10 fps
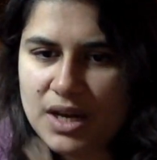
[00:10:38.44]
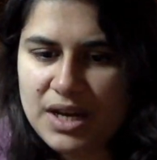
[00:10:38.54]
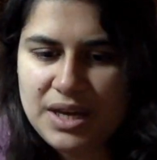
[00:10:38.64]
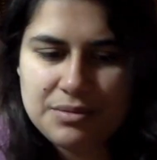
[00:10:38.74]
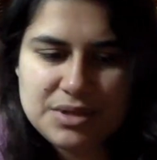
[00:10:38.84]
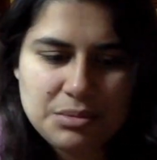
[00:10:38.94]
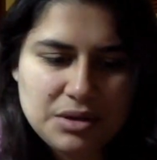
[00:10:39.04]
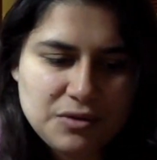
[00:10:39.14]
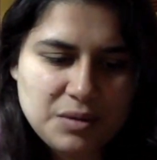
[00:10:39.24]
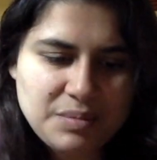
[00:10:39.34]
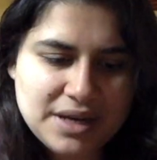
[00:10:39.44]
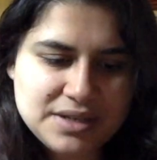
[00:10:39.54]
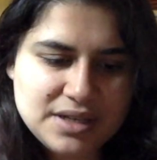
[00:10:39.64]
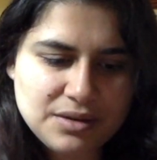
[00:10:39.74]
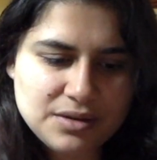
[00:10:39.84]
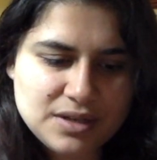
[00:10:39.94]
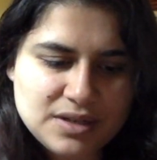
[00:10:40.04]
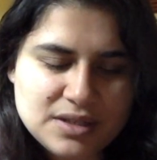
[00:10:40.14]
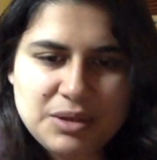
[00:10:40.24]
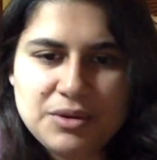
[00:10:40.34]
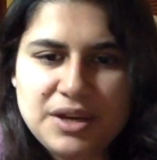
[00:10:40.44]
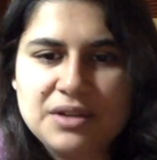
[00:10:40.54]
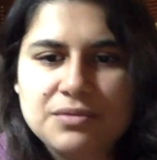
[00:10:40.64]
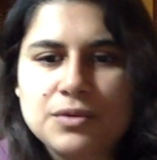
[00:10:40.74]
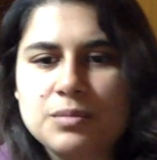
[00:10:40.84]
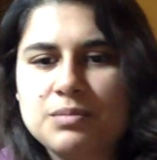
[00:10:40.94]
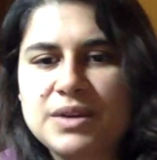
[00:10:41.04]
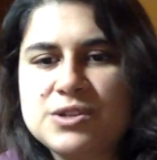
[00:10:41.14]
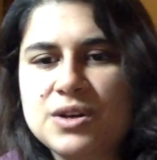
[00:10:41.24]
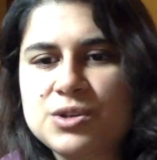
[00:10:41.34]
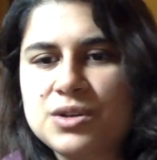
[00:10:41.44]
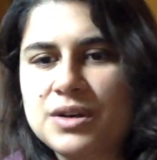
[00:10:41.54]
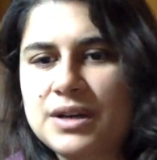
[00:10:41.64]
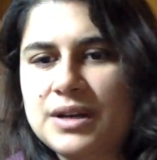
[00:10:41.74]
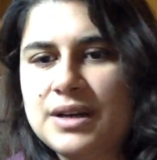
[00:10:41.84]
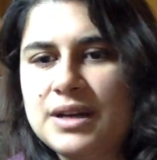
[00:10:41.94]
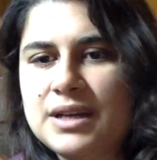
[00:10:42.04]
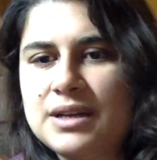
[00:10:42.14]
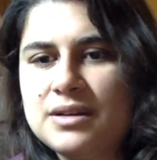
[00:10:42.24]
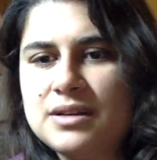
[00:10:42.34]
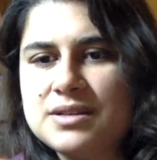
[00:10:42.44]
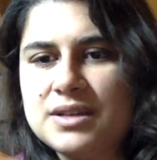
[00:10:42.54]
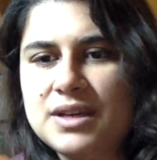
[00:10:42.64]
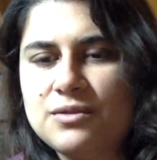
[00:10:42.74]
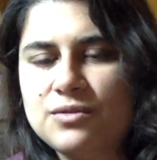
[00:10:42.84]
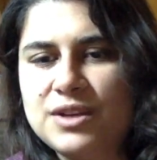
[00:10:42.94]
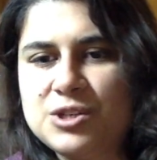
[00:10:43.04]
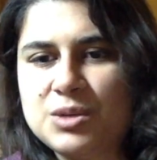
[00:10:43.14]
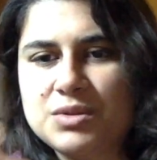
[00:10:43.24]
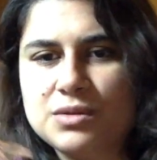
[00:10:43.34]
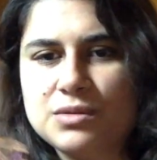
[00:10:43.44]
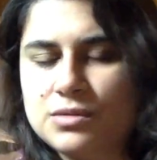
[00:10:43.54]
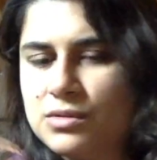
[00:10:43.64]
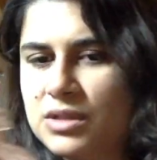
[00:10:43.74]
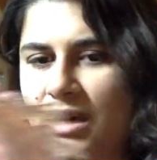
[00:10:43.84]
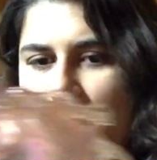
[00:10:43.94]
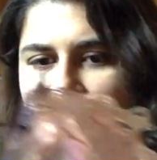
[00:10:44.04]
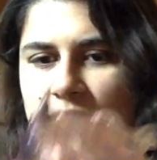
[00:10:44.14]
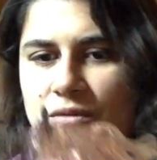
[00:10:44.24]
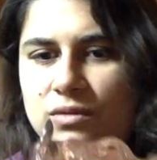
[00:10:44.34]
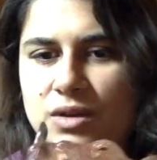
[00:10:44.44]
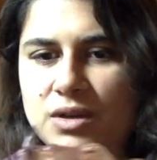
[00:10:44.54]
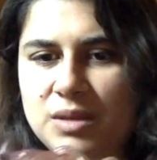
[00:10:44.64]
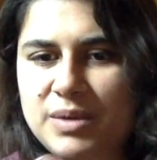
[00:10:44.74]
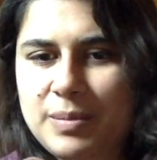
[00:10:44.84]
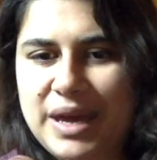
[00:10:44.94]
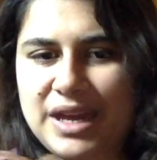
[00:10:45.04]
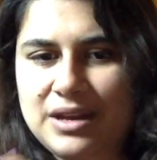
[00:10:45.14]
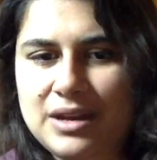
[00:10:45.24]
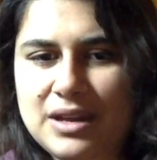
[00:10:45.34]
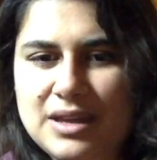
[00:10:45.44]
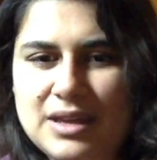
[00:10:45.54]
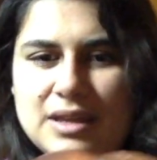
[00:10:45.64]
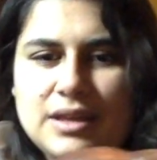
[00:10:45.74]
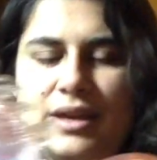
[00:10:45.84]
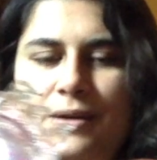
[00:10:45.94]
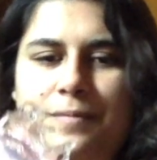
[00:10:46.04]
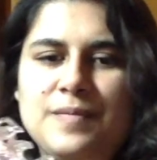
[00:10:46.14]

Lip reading: he was able to glue it back together, so I just be a little careful, make not sure that it doesn't get re-chipped, because that would be a really big pain. Yeah.